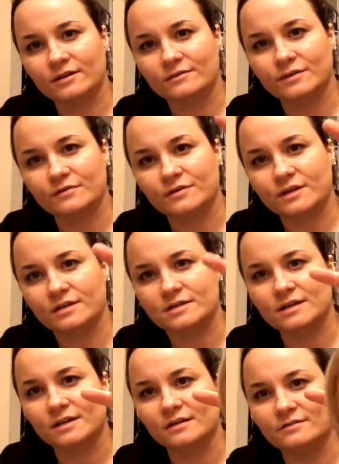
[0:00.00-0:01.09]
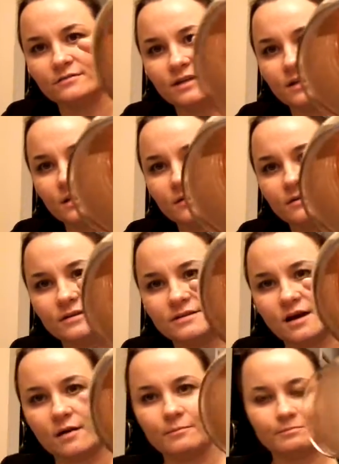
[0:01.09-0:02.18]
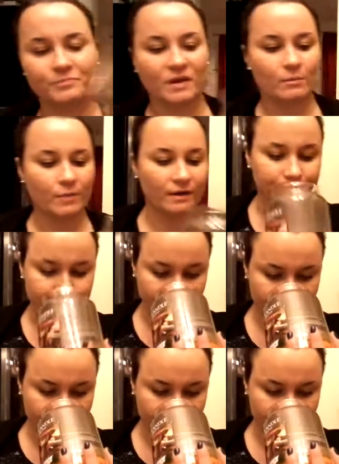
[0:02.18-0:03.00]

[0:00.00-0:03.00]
I don't know if you can see it right there in the top. But